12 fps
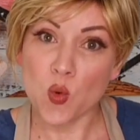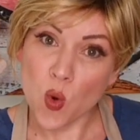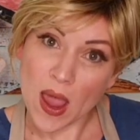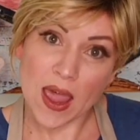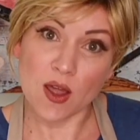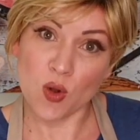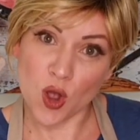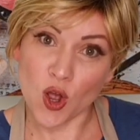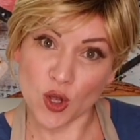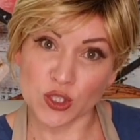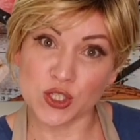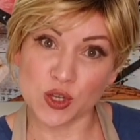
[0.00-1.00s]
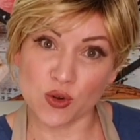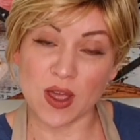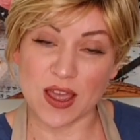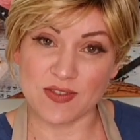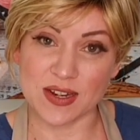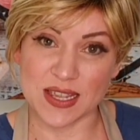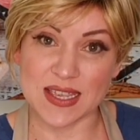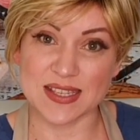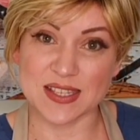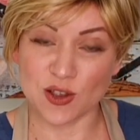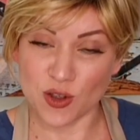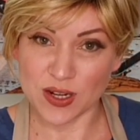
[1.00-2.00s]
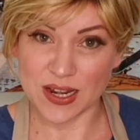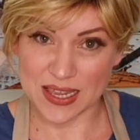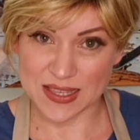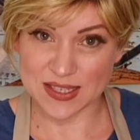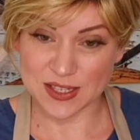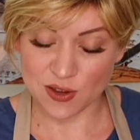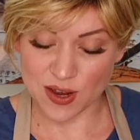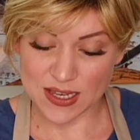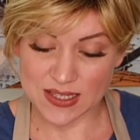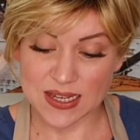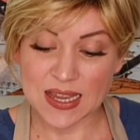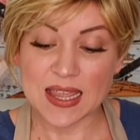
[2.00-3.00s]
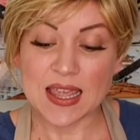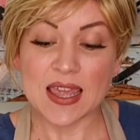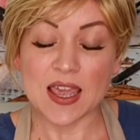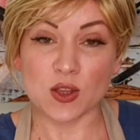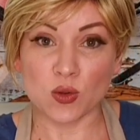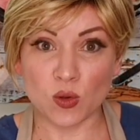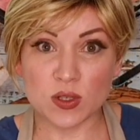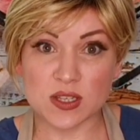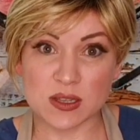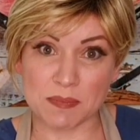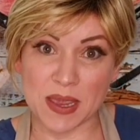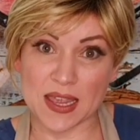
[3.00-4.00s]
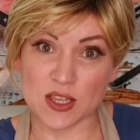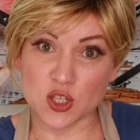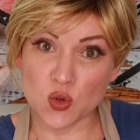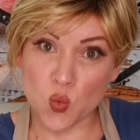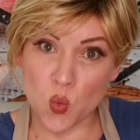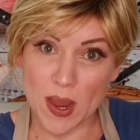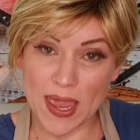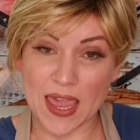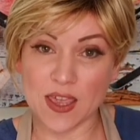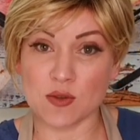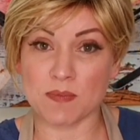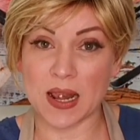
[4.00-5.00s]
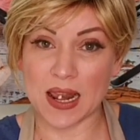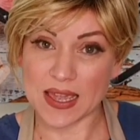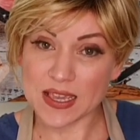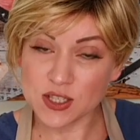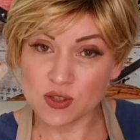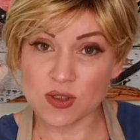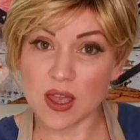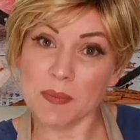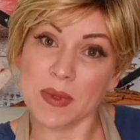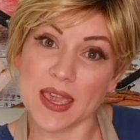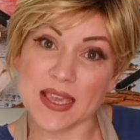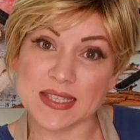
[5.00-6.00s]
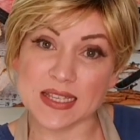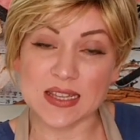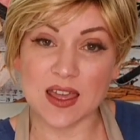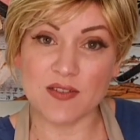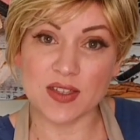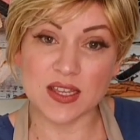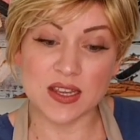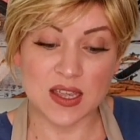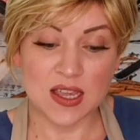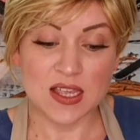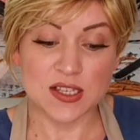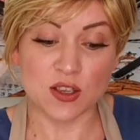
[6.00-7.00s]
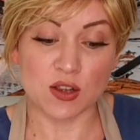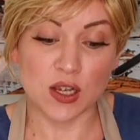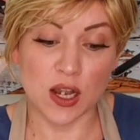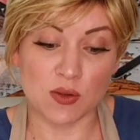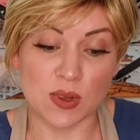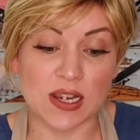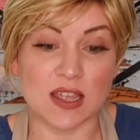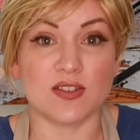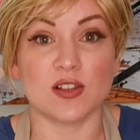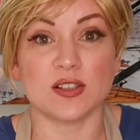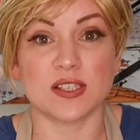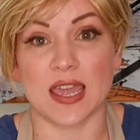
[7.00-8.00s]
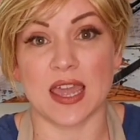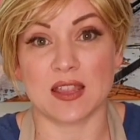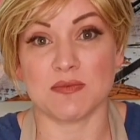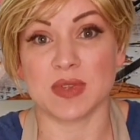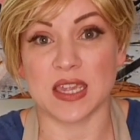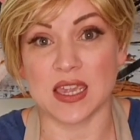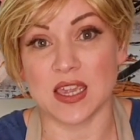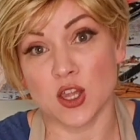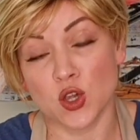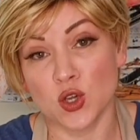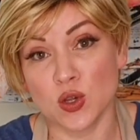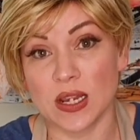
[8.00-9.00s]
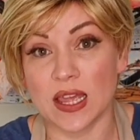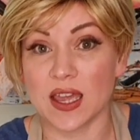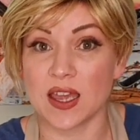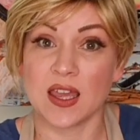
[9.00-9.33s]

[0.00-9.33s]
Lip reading: how hot your oven is on the inside. It also depends where you place your cupcakes in the oven. So lower levels can be cooler,